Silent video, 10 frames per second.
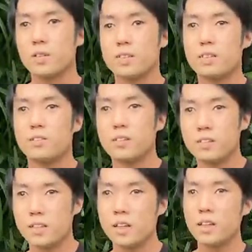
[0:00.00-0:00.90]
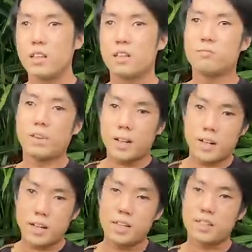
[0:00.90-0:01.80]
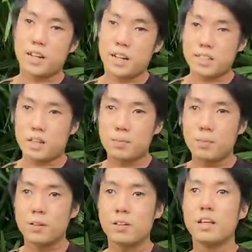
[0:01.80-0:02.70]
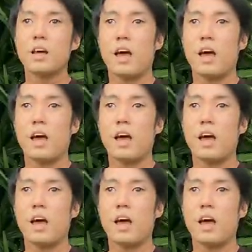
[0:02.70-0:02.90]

Seriously, the rattling is unacceptable